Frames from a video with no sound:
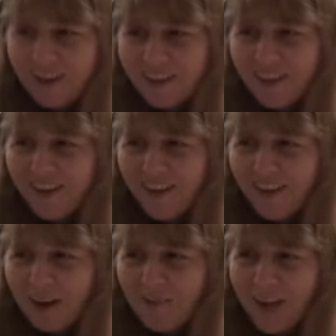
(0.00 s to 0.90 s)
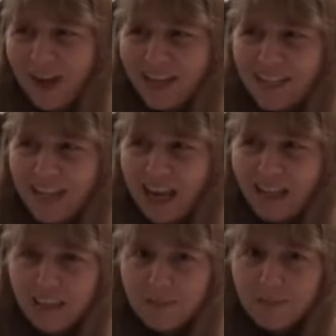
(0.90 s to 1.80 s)
you know, I'm like, yeah,
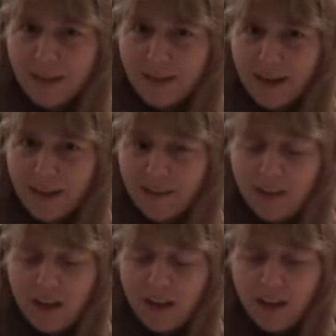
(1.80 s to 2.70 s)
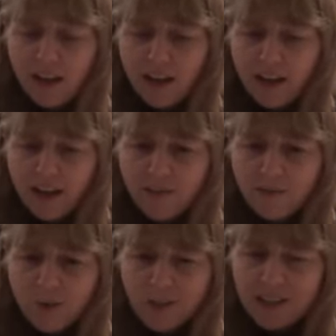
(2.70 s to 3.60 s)
let's play around. And
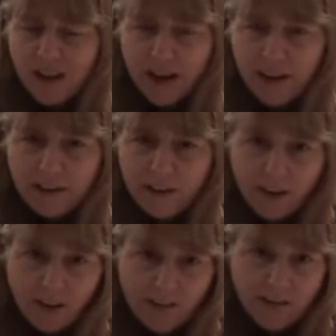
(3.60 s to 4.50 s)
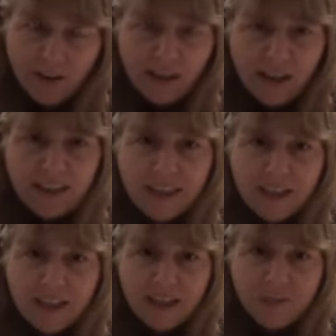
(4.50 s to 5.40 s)
of course, I heard everything
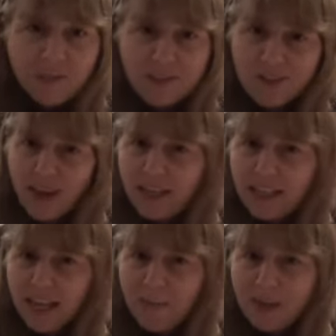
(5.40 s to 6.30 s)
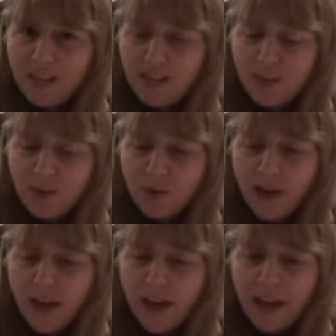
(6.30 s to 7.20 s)
that he was trying to get me to do.
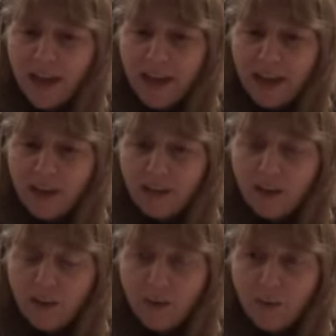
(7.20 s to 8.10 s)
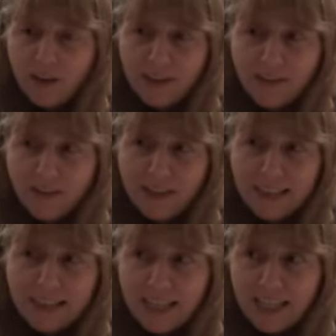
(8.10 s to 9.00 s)
And one of the
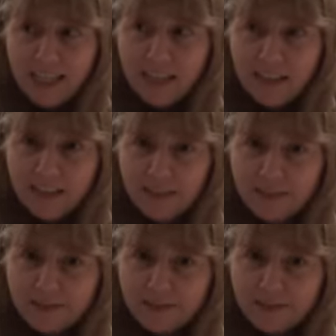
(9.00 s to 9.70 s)
things he